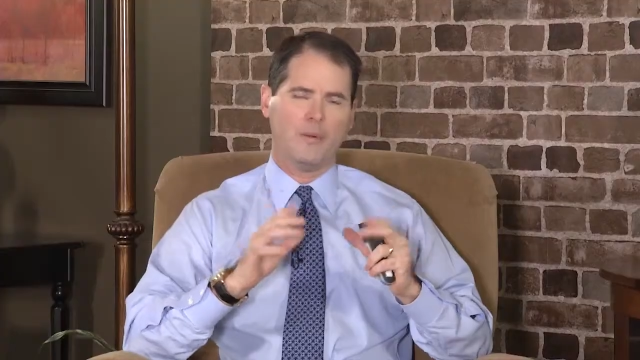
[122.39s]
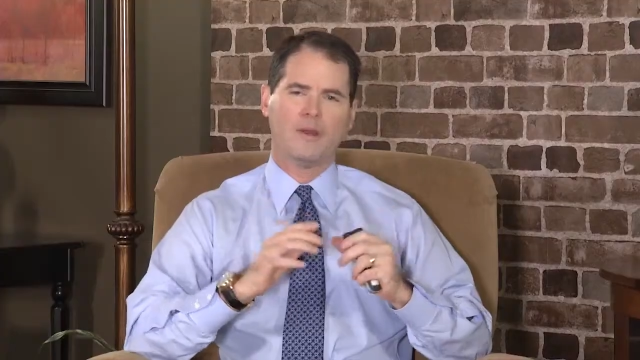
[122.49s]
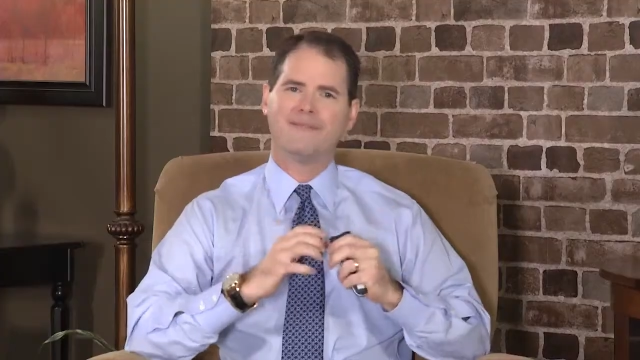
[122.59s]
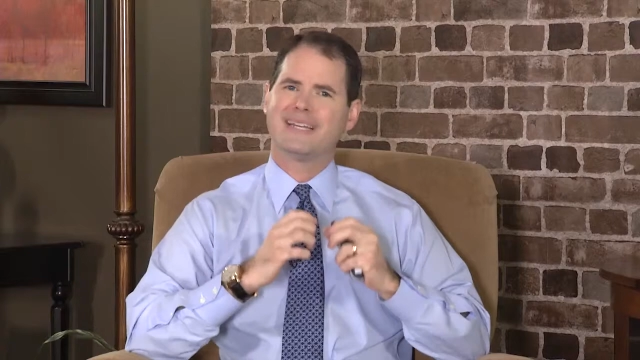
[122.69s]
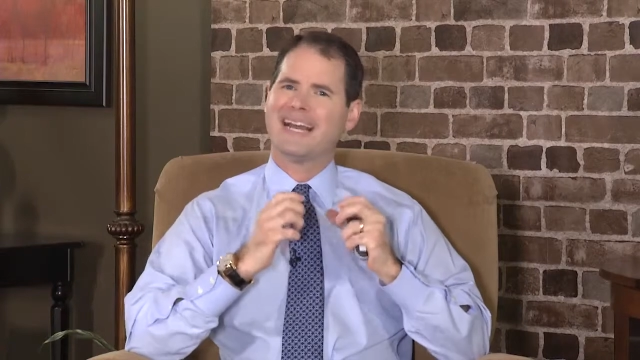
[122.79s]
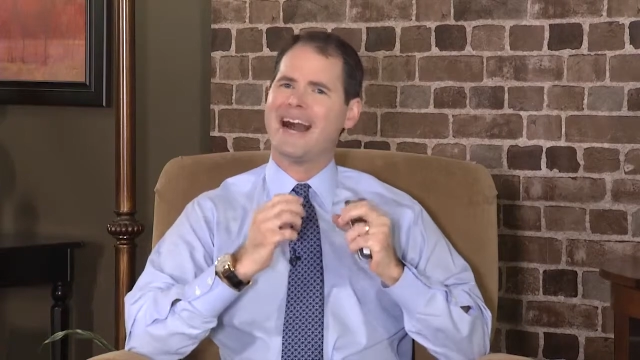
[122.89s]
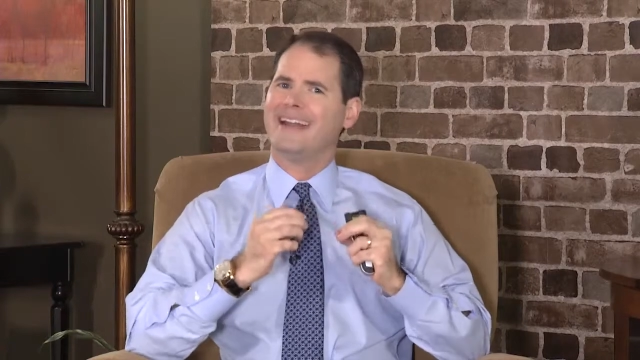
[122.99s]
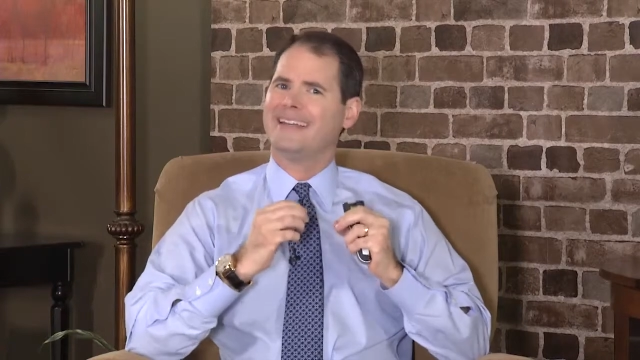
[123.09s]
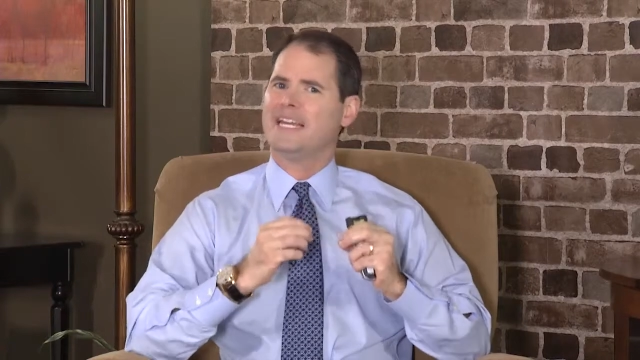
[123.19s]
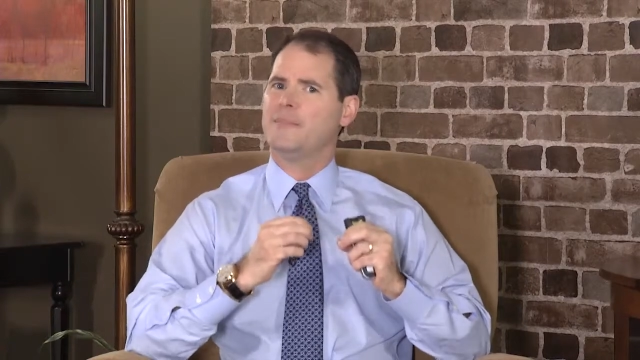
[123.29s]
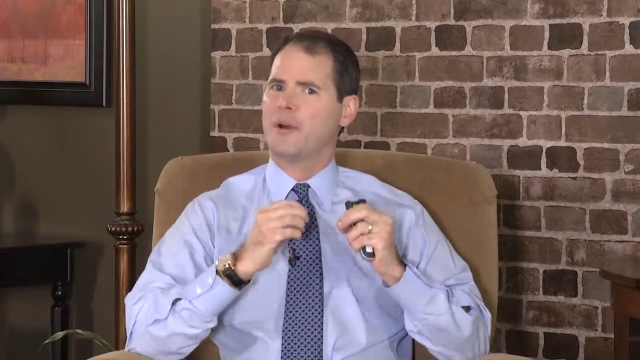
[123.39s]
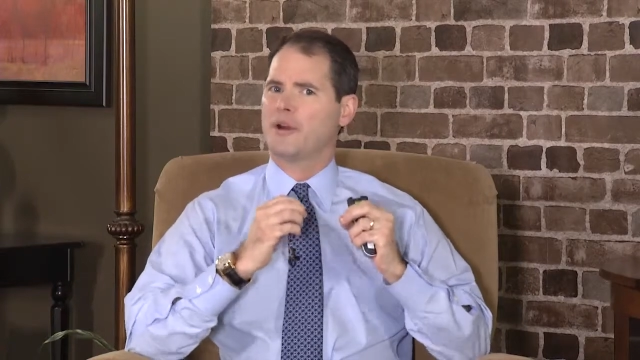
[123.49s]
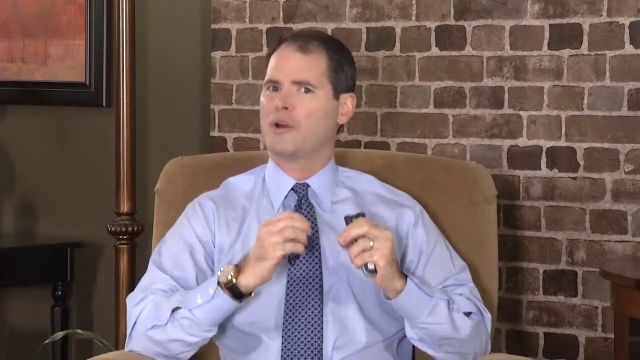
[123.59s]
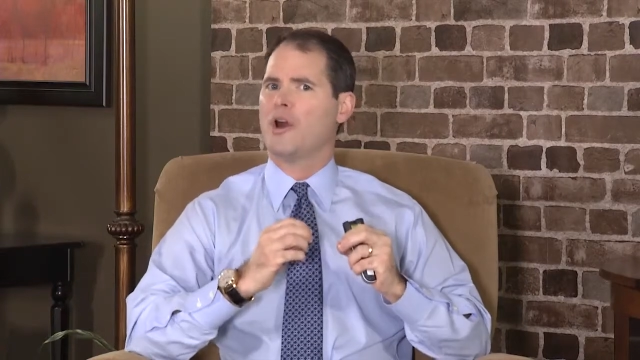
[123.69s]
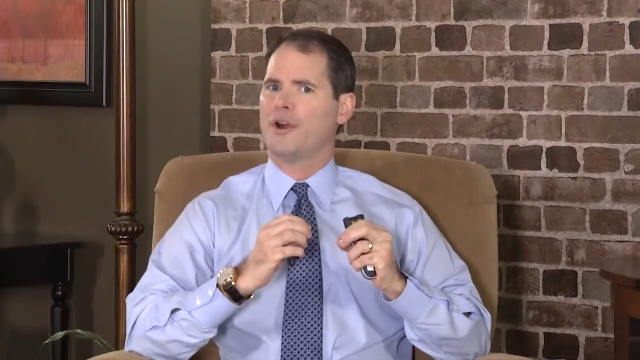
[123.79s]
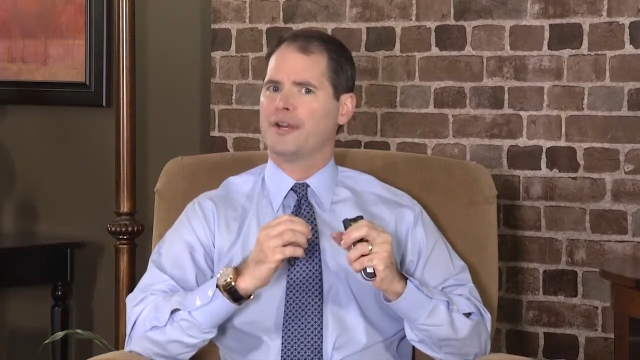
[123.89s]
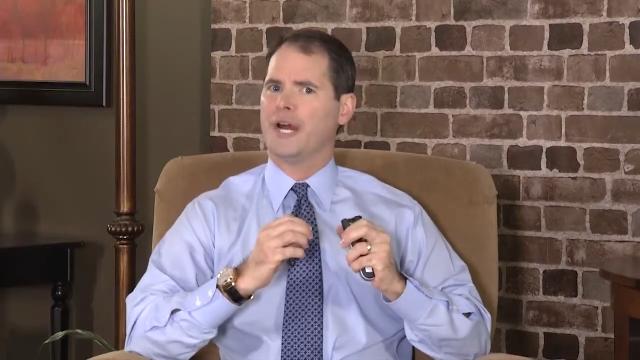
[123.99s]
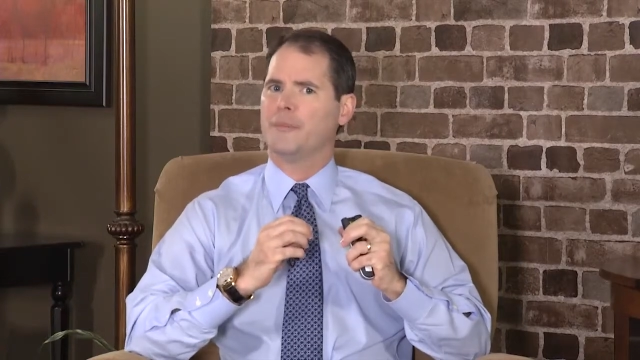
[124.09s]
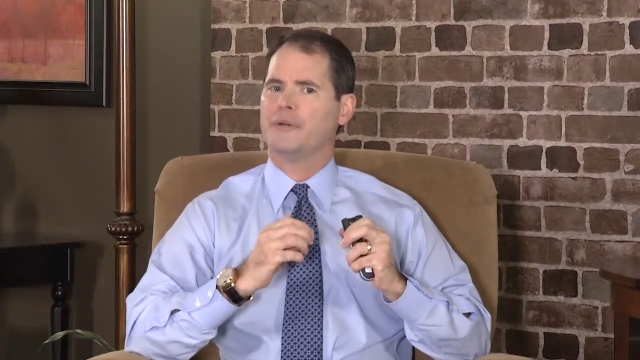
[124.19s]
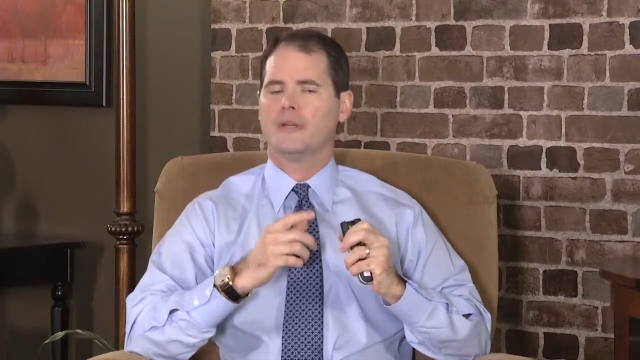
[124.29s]
and we've got to keep our guard
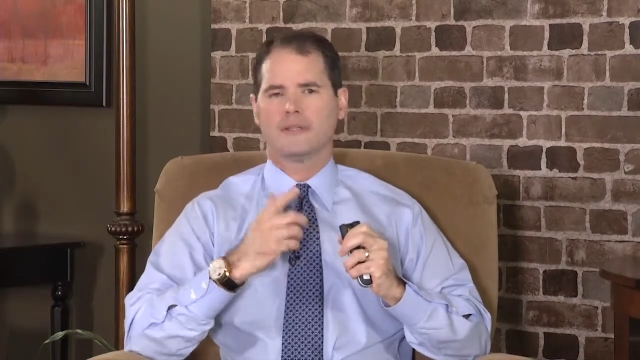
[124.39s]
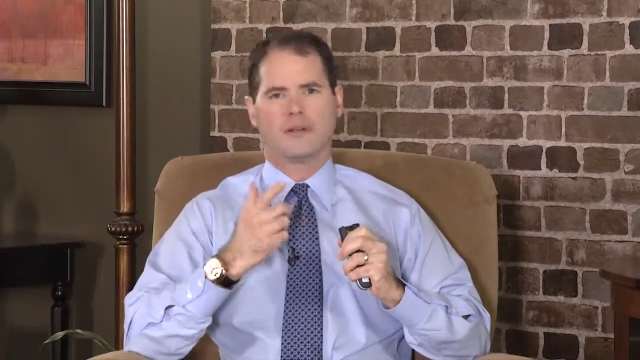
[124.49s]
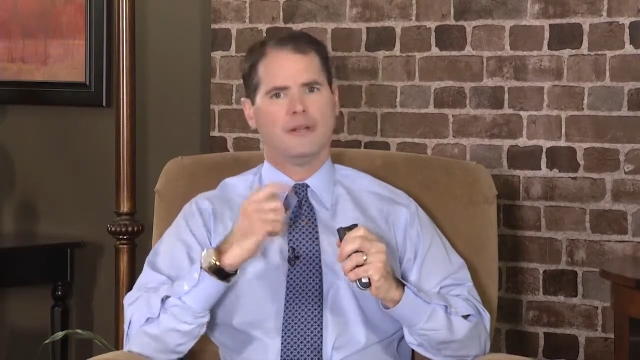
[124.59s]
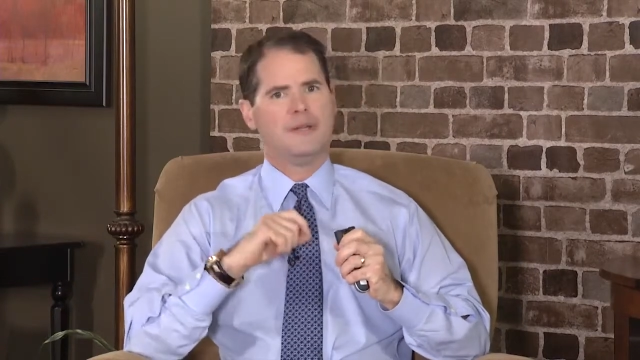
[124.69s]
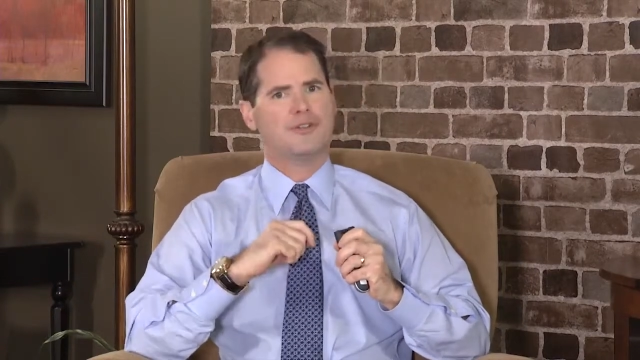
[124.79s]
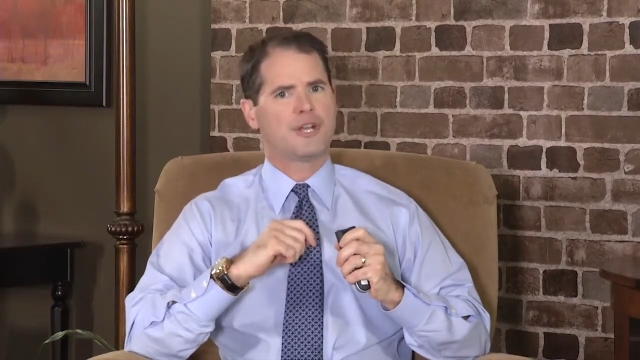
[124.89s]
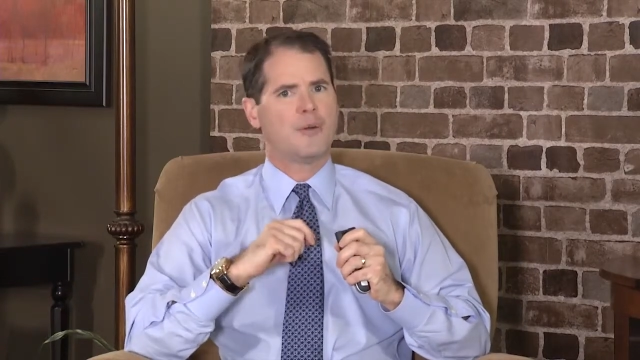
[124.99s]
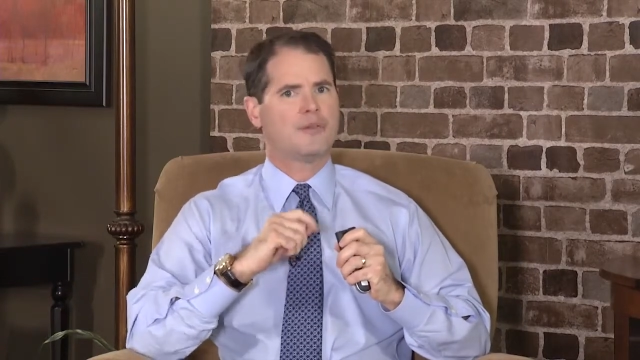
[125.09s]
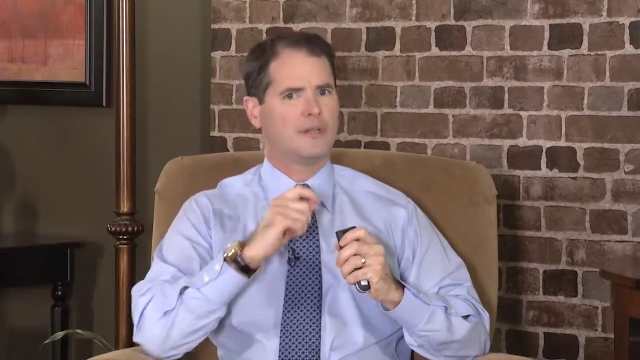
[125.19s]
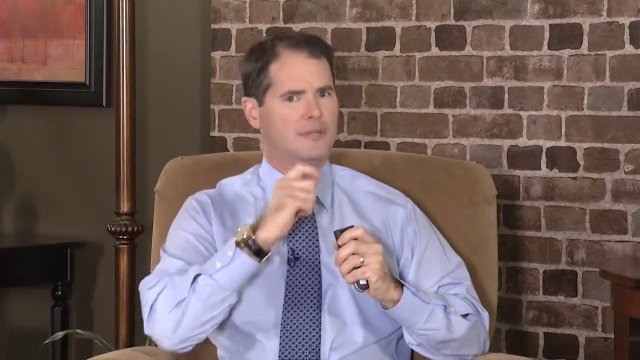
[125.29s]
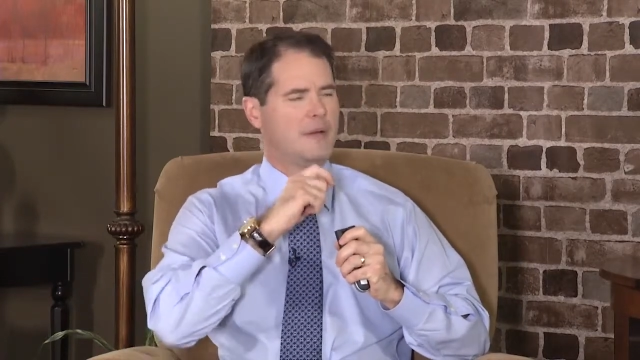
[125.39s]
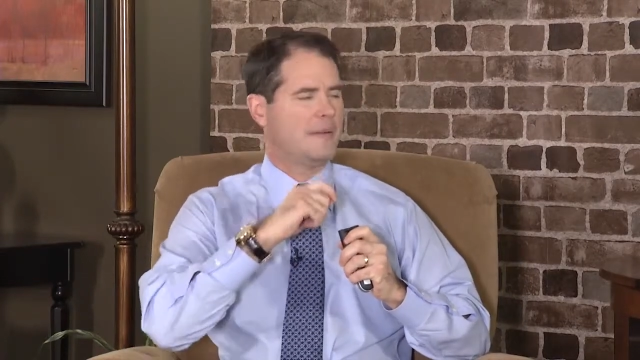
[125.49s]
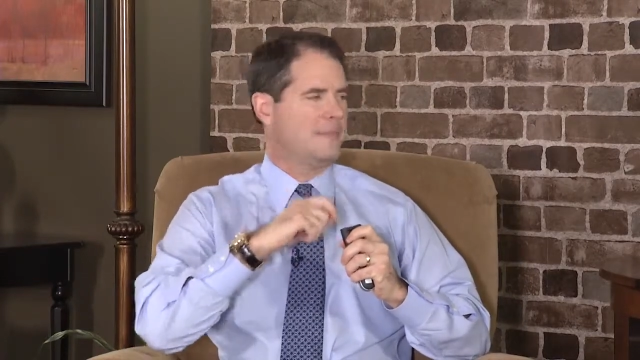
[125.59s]
up. So let me share with you a little bit